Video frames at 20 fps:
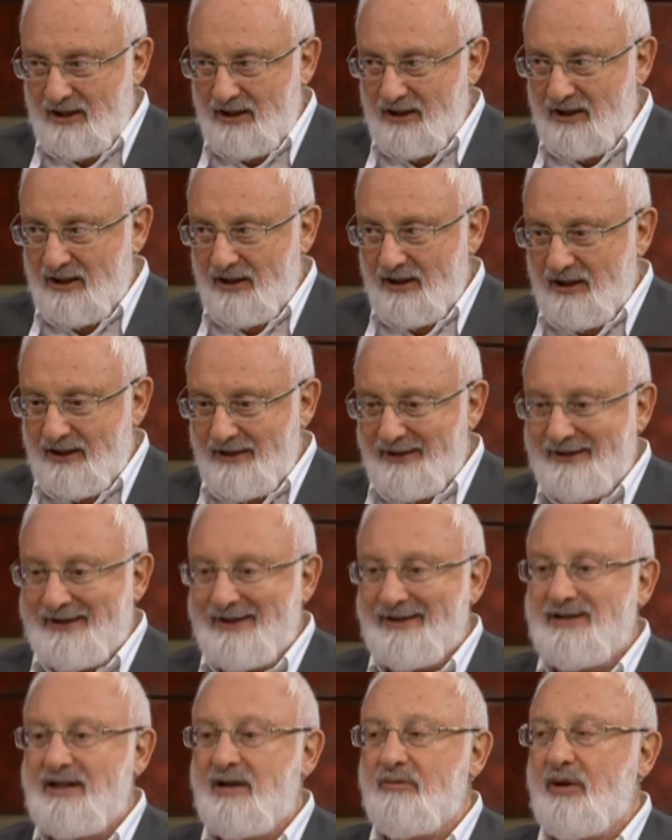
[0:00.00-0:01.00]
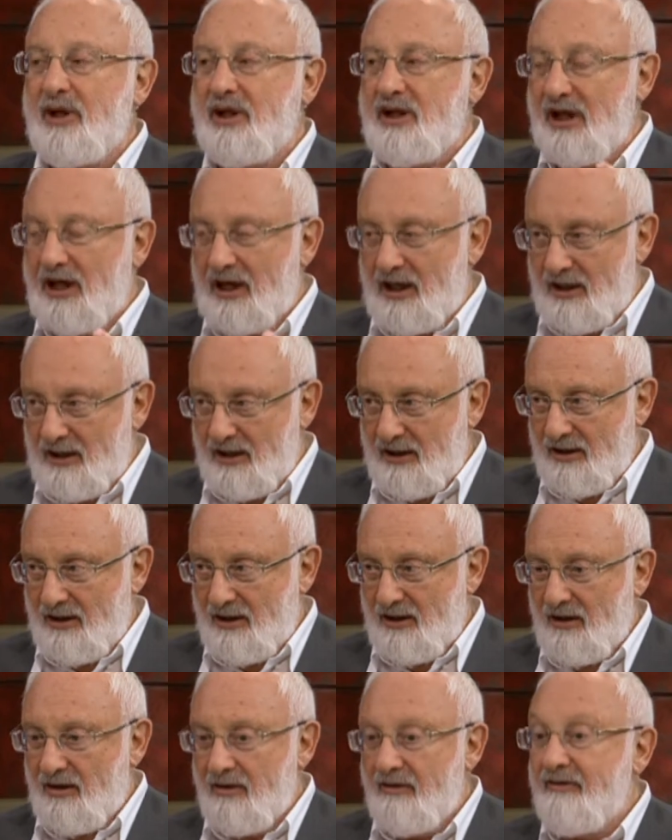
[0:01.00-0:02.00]
will manage with your
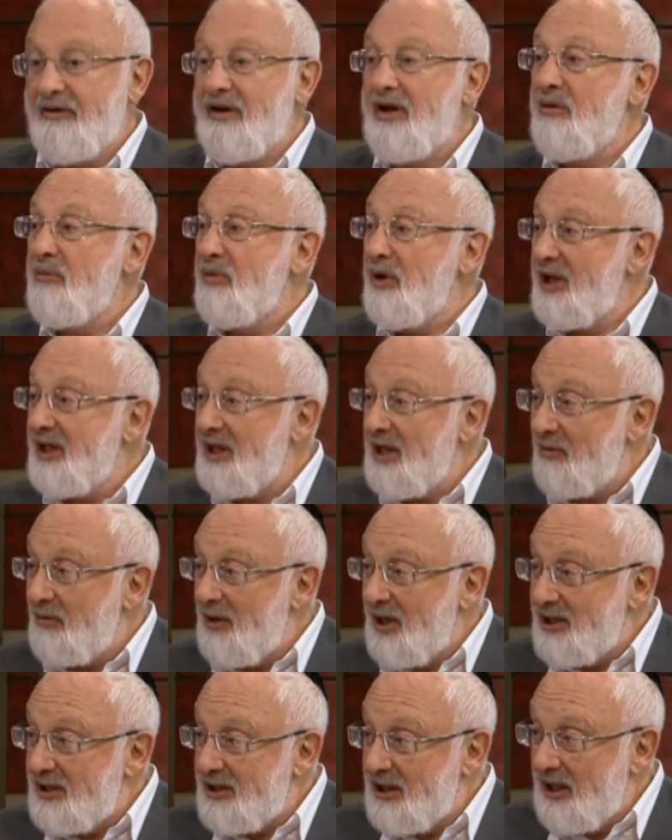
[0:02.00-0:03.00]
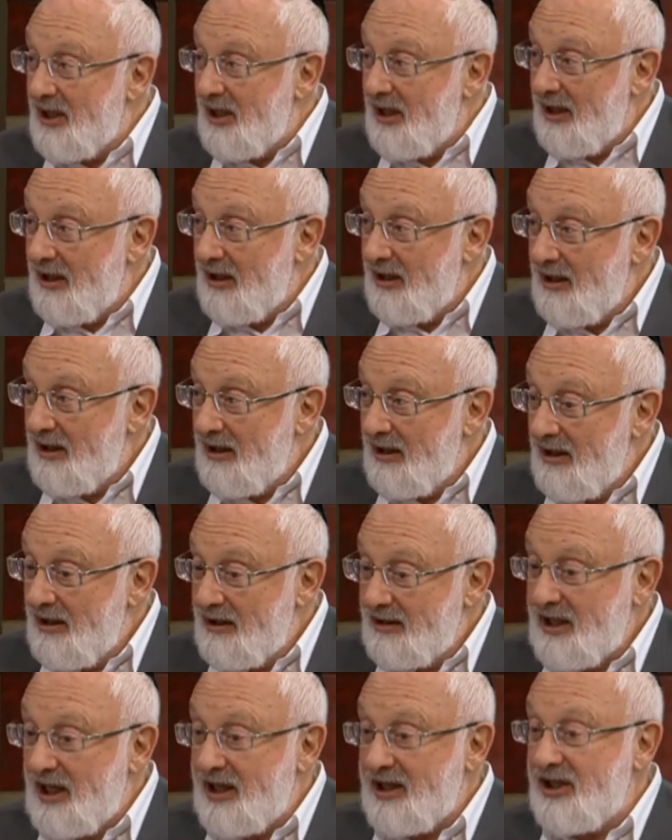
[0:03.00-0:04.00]
steering wheel the
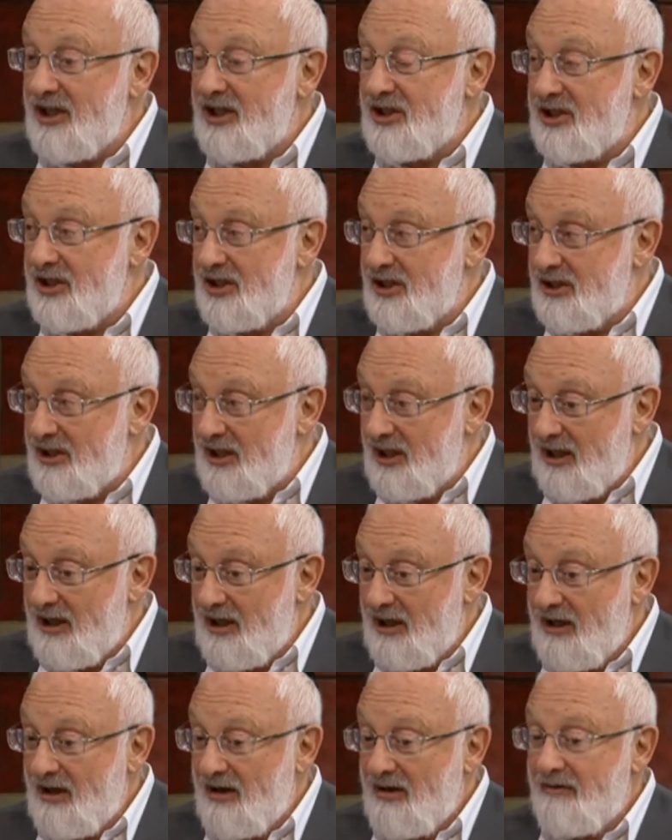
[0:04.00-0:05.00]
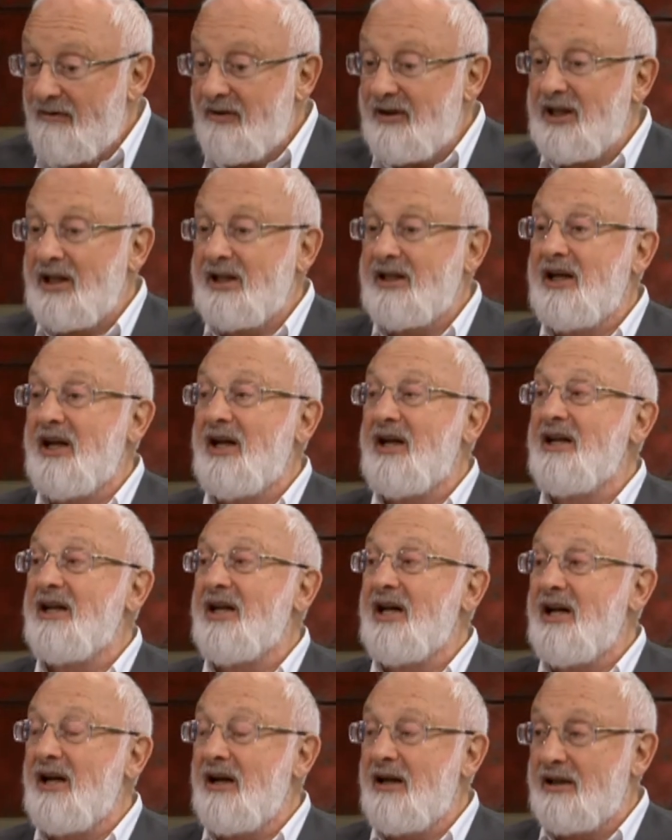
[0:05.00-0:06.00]
relations with her, and she
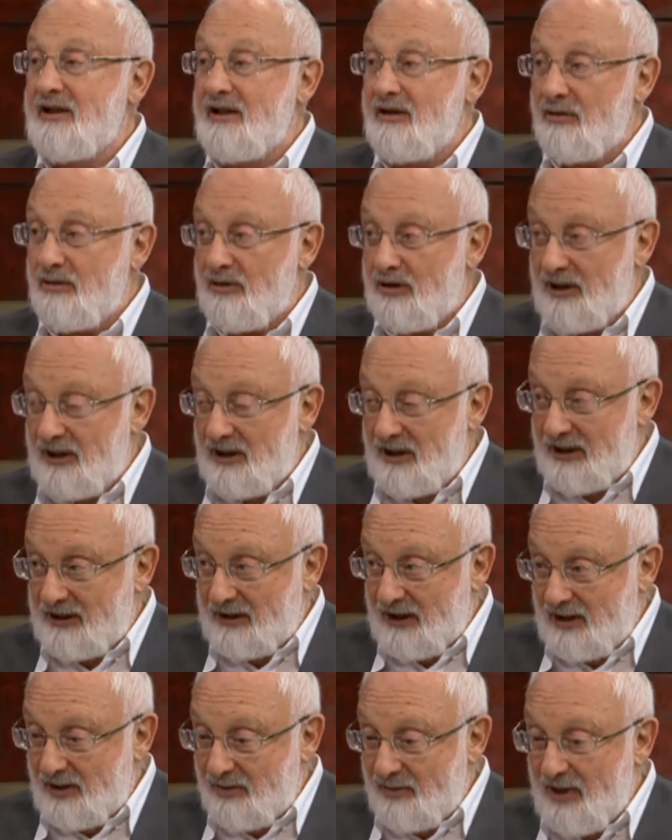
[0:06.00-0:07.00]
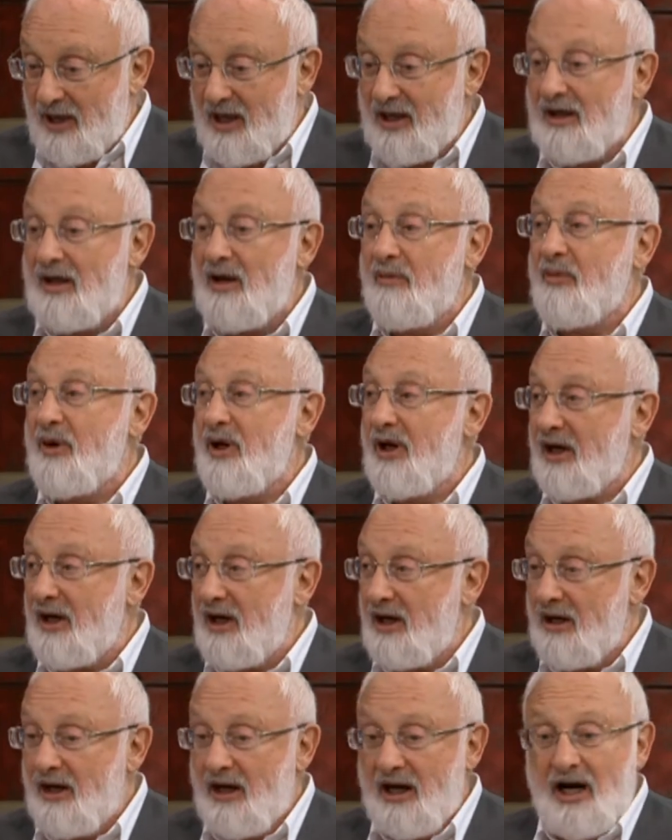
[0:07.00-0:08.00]
accordingly will feel it and will start
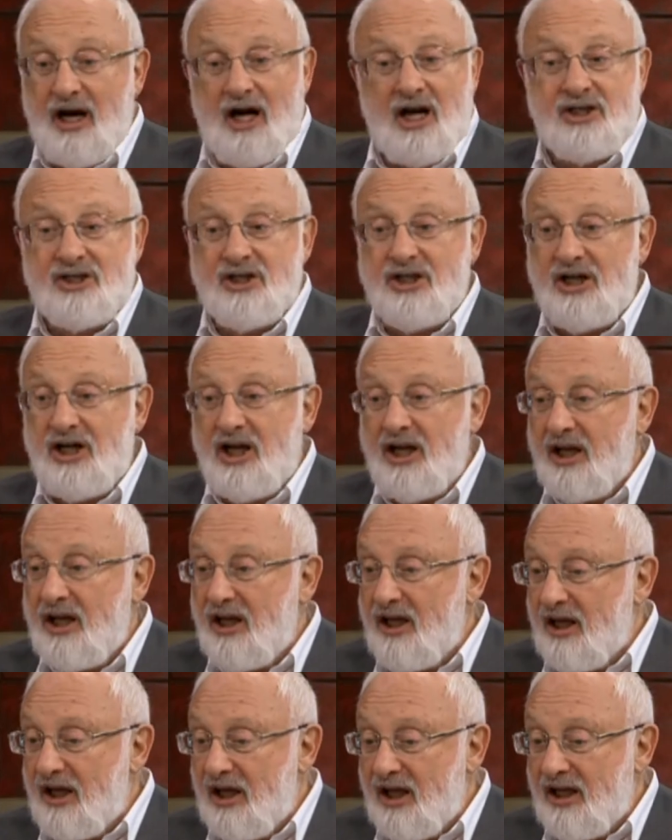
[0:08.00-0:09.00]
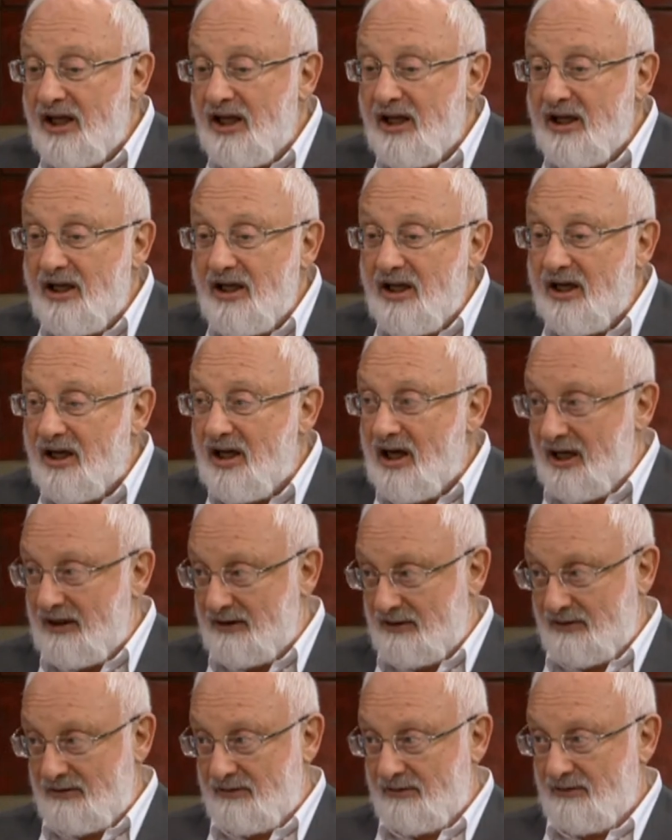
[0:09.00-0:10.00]
to manage herself
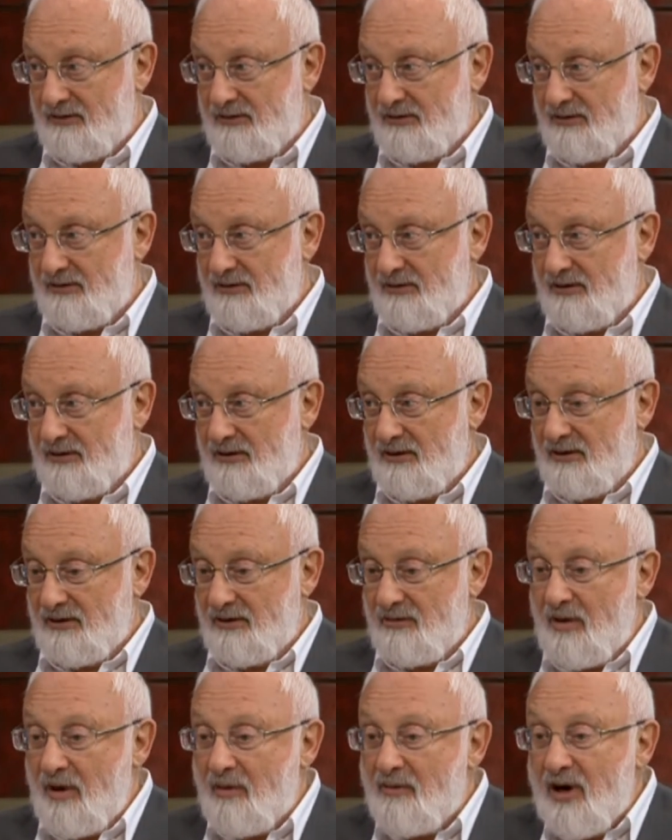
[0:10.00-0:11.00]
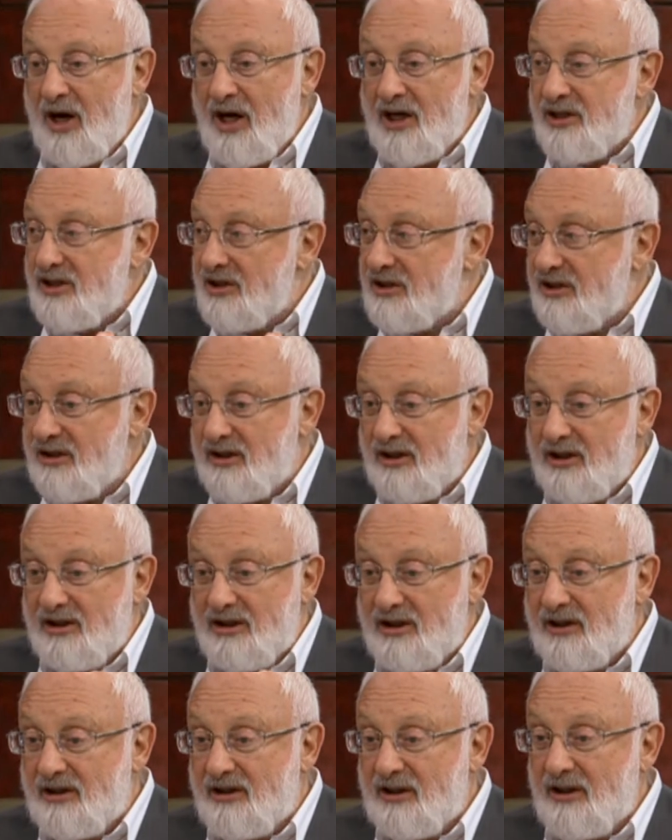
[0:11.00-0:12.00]
compared to you until it will be
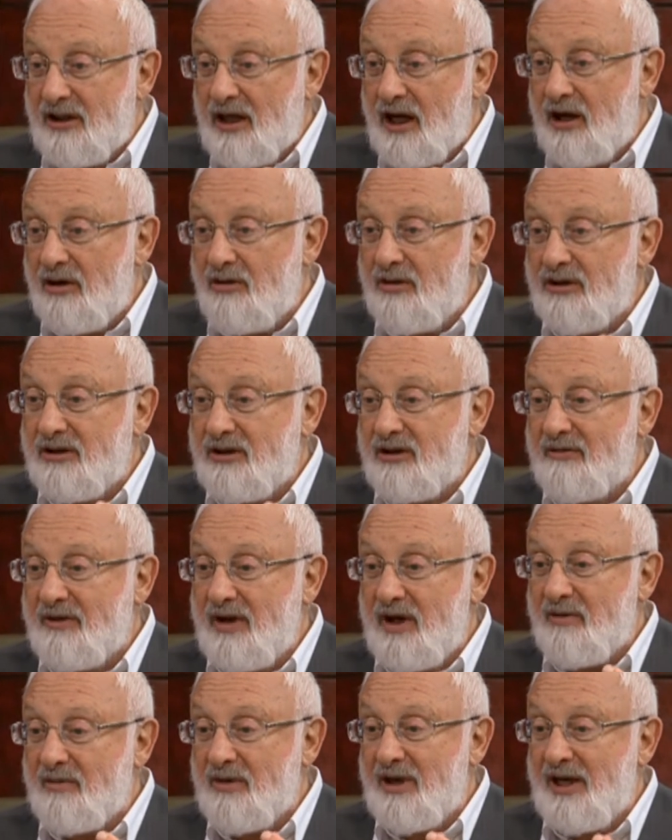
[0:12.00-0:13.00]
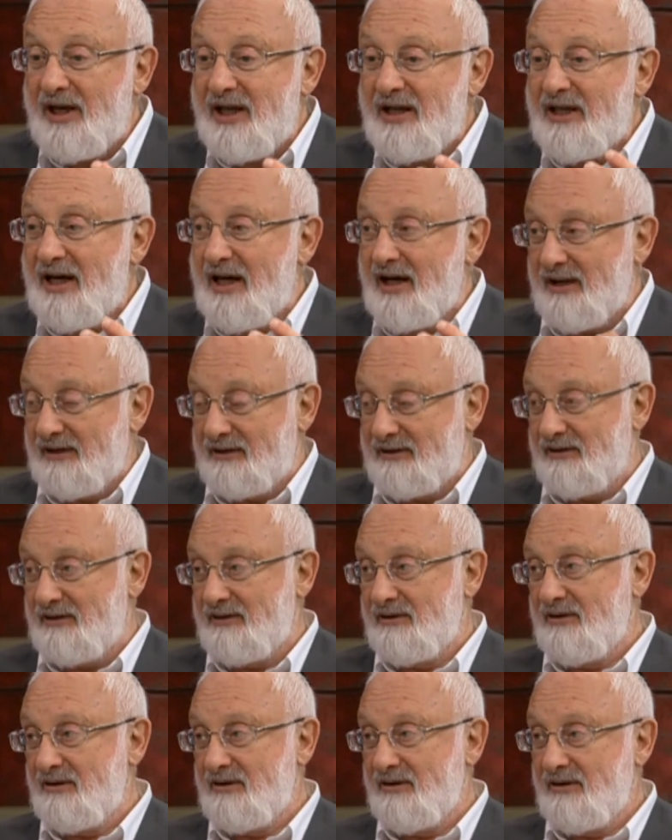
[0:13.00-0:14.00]
one steering wheel. So
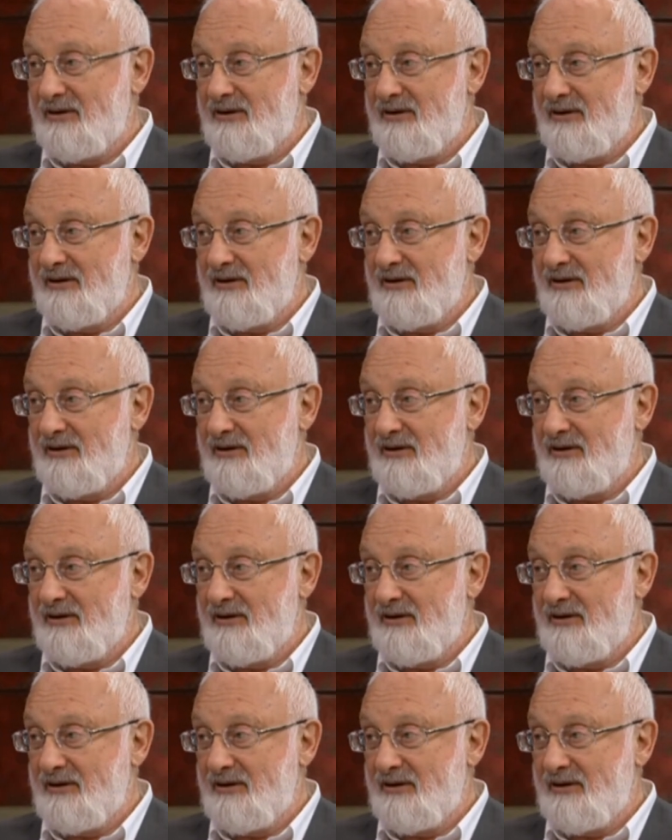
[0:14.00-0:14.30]
truly,